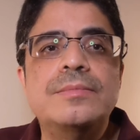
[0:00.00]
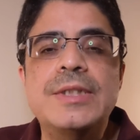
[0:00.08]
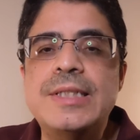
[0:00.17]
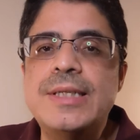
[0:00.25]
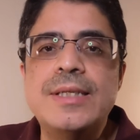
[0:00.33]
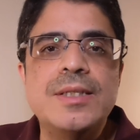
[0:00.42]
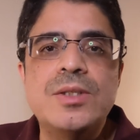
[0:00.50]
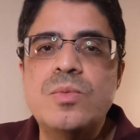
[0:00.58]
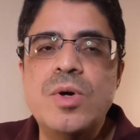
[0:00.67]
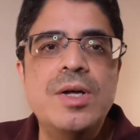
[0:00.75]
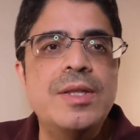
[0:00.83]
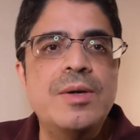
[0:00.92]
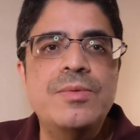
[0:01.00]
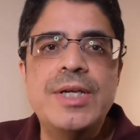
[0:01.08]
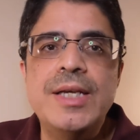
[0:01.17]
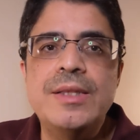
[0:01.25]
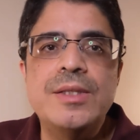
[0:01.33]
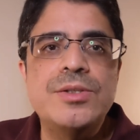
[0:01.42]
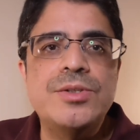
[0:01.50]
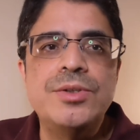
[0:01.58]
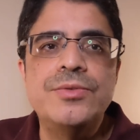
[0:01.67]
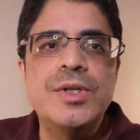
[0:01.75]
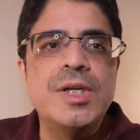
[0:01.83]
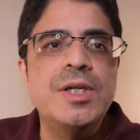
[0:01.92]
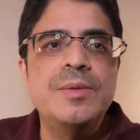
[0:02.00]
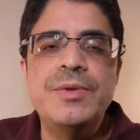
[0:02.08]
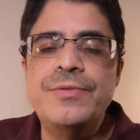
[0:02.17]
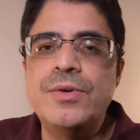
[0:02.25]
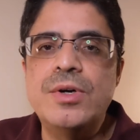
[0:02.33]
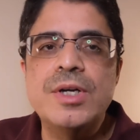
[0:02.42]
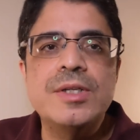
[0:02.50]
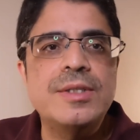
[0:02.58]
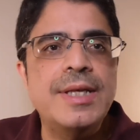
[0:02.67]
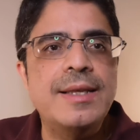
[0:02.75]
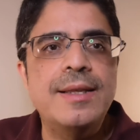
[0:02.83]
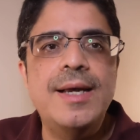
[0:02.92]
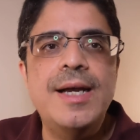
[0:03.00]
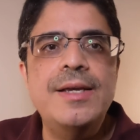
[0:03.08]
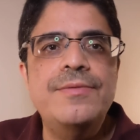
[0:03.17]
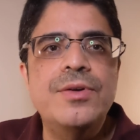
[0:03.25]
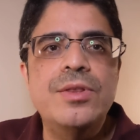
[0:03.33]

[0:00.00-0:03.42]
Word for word: He says, It's well that we get this truth clearly before us that life,